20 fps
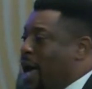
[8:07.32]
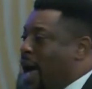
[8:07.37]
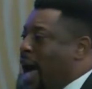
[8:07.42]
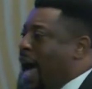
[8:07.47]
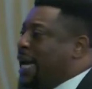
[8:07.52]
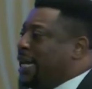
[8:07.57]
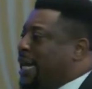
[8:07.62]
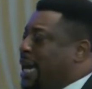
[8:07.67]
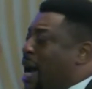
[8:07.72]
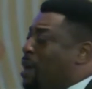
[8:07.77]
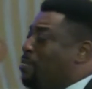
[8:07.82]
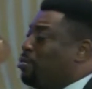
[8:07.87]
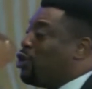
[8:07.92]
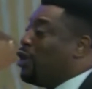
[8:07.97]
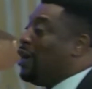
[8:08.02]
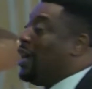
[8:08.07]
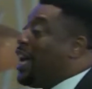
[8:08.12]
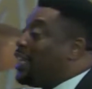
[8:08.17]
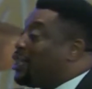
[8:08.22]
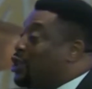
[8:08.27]
I came to
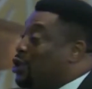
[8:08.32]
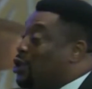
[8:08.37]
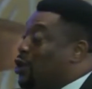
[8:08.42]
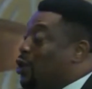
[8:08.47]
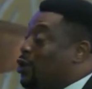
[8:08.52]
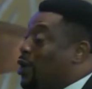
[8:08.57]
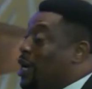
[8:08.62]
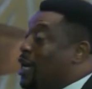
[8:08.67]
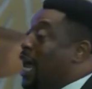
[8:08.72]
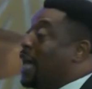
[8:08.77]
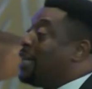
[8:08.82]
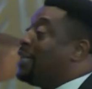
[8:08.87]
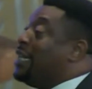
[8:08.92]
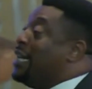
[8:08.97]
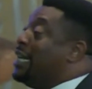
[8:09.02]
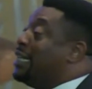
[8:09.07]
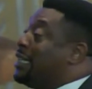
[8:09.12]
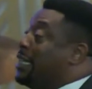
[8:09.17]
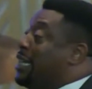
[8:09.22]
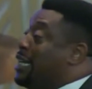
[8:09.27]
let you know today that
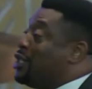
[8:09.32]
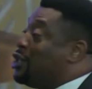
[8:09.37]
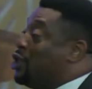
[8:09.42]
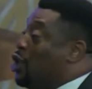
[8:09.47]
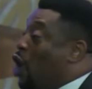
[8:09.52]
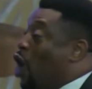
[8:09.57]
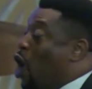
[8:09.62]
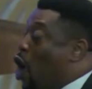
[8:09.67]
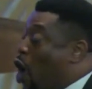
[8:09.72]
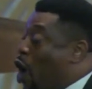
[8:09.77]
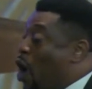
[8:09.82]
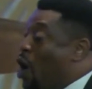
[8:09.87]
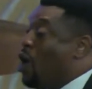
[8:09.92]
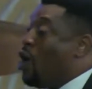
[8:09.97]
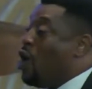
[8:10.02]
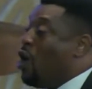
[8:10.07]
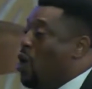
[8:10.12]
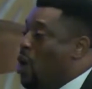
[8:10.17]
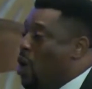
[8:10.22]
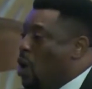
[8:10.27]
it is your
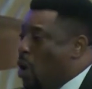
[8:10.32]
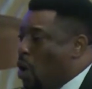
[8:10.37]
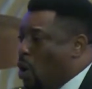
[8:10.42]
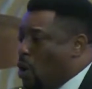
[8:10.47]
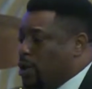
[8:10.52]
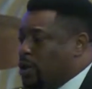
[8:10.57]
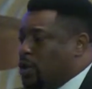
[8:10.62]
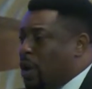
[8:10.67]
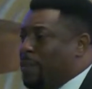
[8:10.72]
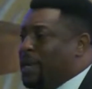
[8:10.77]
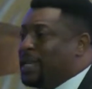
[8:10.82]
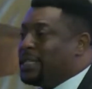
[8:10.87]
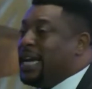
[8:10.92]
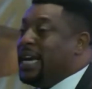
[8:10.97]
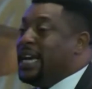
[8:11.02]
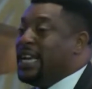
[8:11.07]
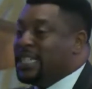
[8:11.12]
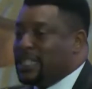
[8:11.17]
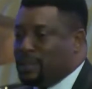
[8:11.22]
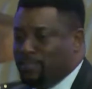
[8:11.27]
own. Somebody say,
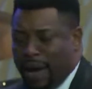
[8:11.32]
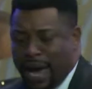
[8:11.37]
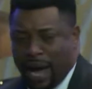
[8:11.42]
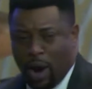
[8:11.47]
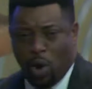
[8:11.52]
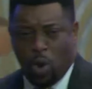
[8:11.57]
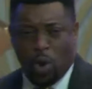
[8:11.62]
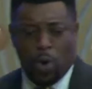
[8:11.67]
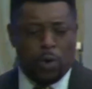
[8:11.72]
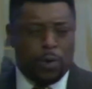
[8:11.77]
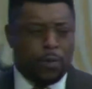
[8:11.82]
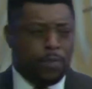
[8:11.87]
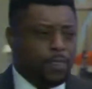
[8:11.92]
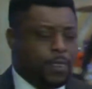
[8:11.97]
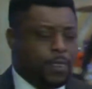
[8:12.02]
It's my own.